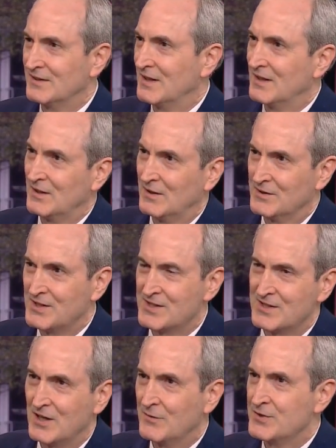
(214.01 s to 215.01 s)
uh,
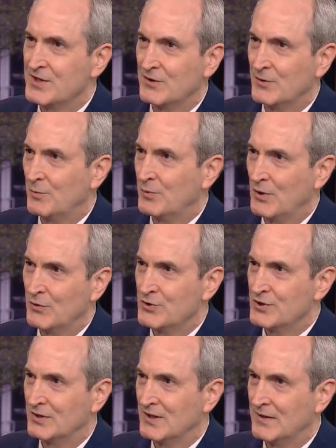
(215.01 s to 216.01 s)
self-centered
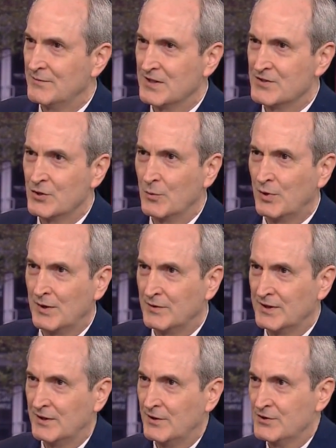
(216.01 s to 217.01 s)
approach to love that's so
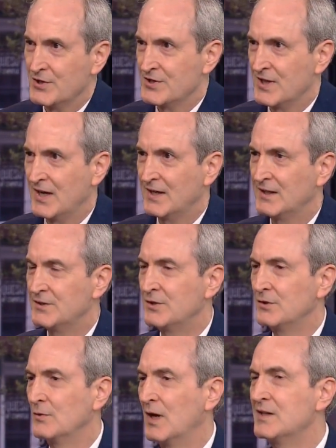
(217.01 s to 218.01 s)
prevalent in our society
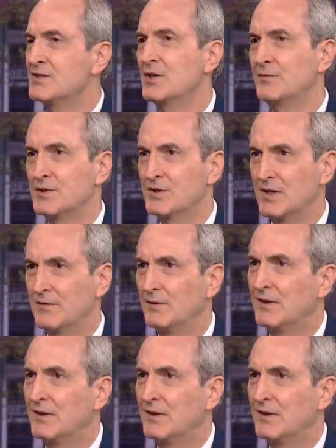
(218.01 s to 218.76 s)
to unselfish love,